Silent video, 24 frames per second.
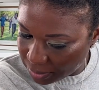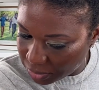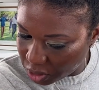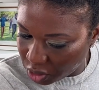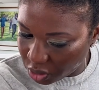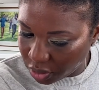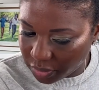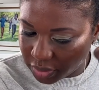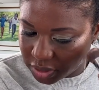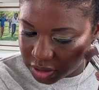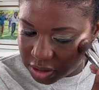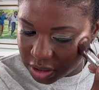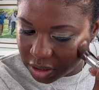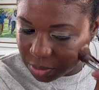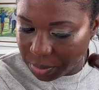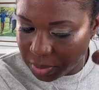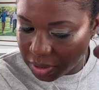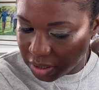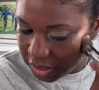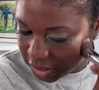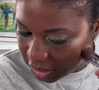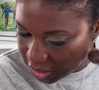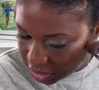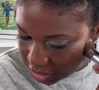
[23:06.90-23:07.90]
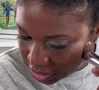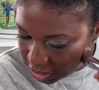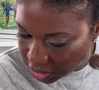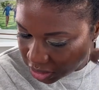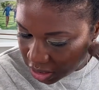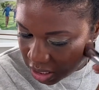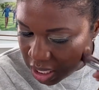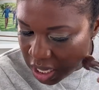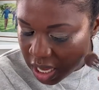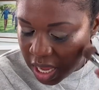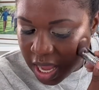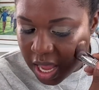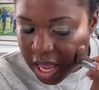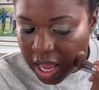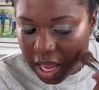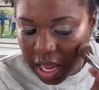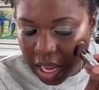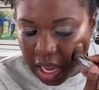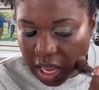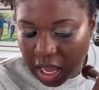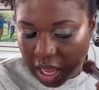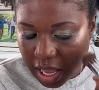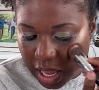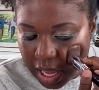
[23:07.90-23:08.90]
story to police,
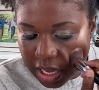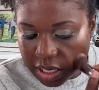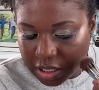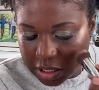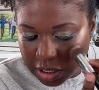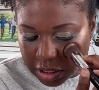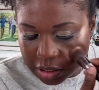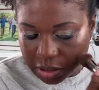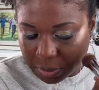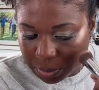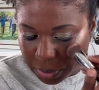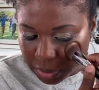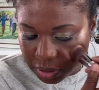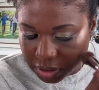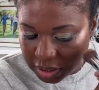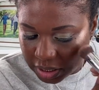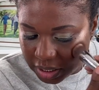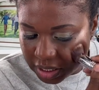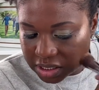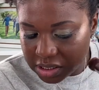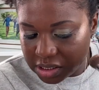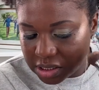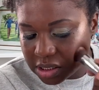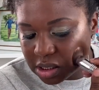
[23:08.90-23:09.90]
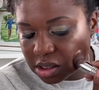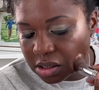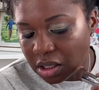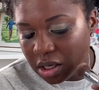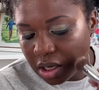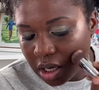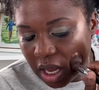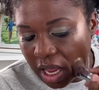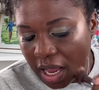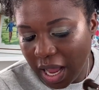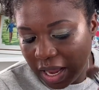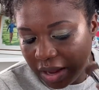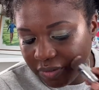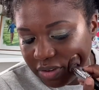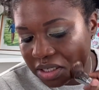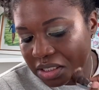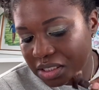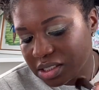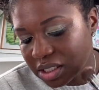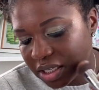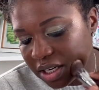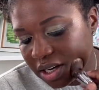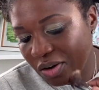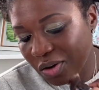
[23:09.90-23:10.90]
and the police
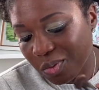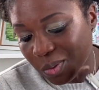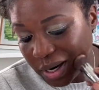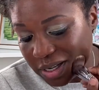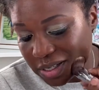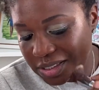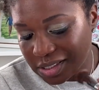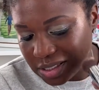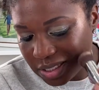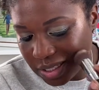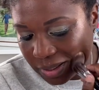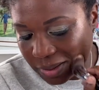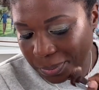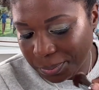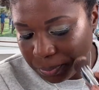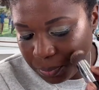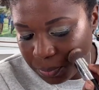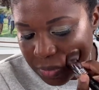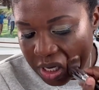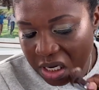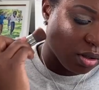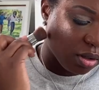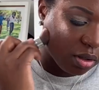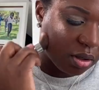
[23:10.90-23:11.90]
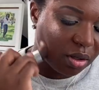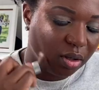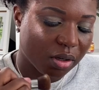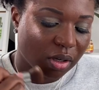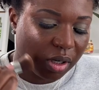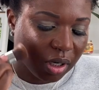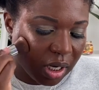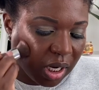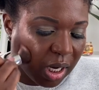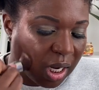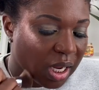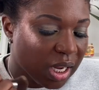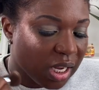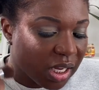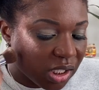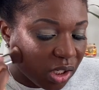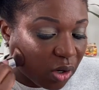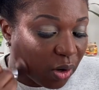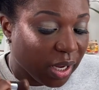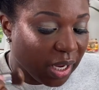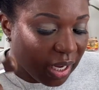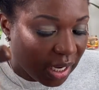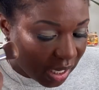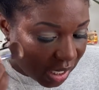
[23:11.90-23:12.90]
obviously arrest him. So
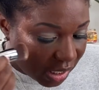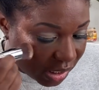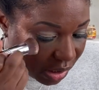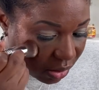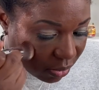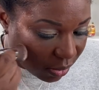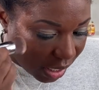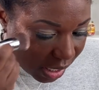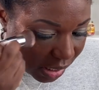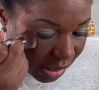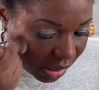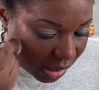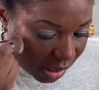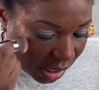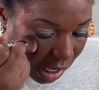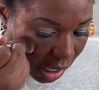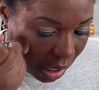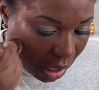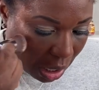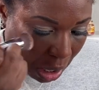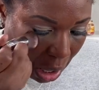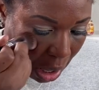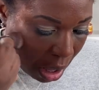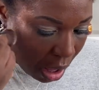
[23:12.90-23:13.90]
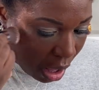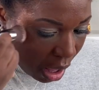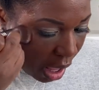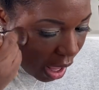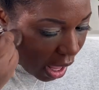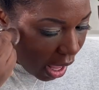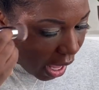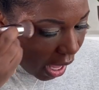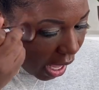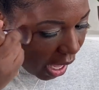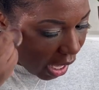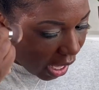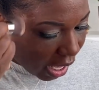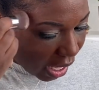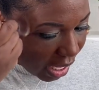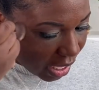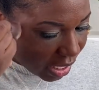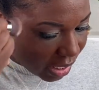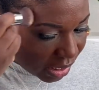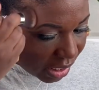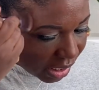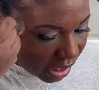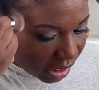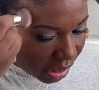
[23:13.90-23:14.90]
he gets arrested
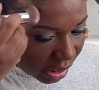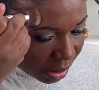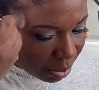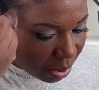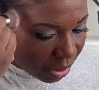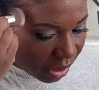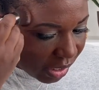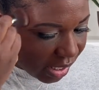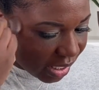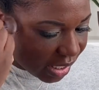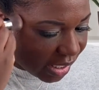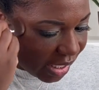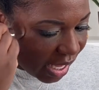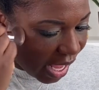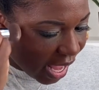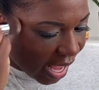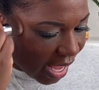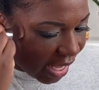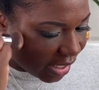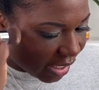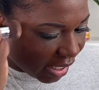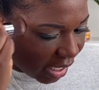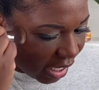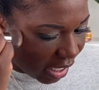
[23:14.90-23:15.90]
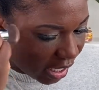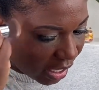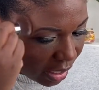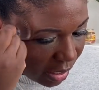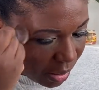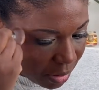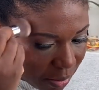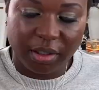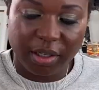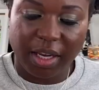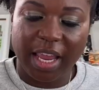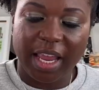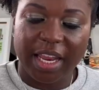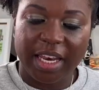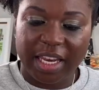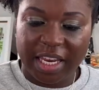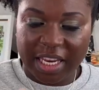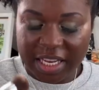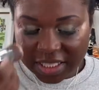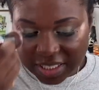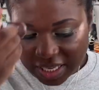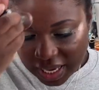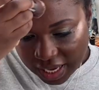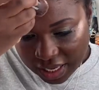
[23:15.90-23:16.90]
and the police ask him, can he
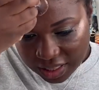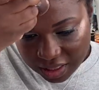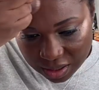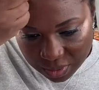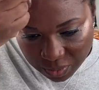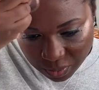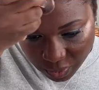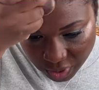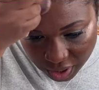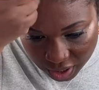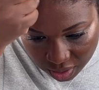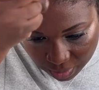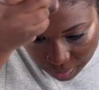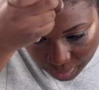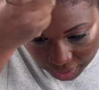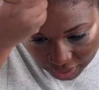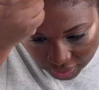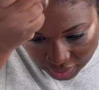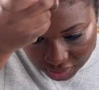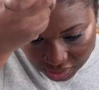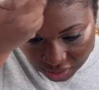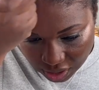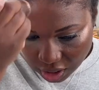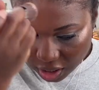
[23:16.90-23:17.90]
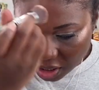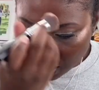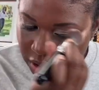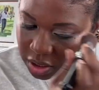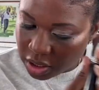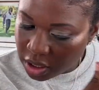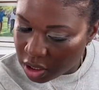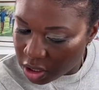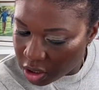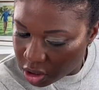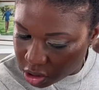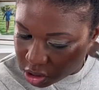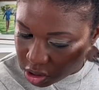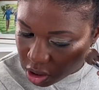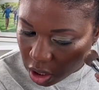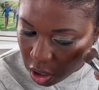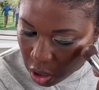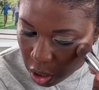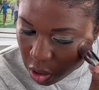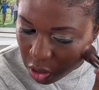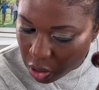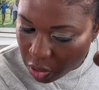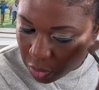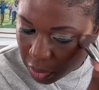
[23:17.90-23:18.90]
take them where the bodies are?
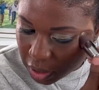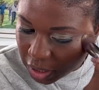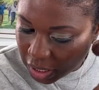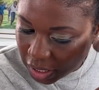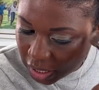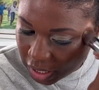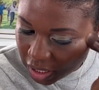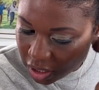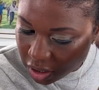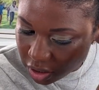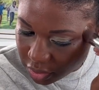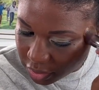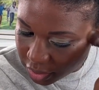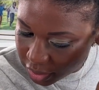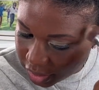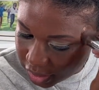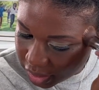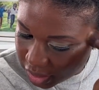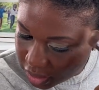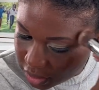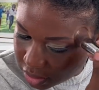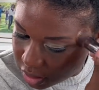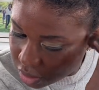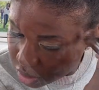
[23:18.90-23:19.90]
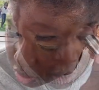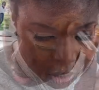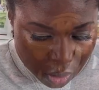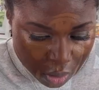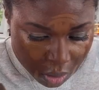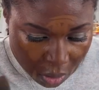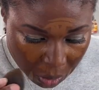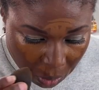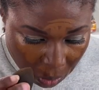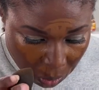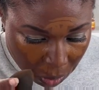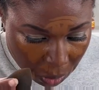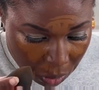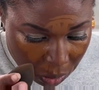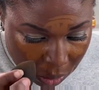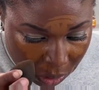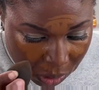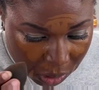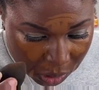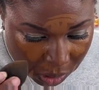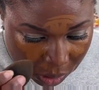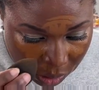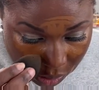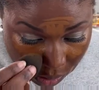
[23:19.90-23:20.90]
So he agrees.
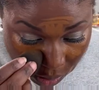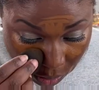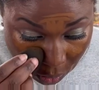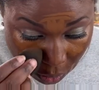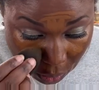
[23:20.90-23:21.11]
So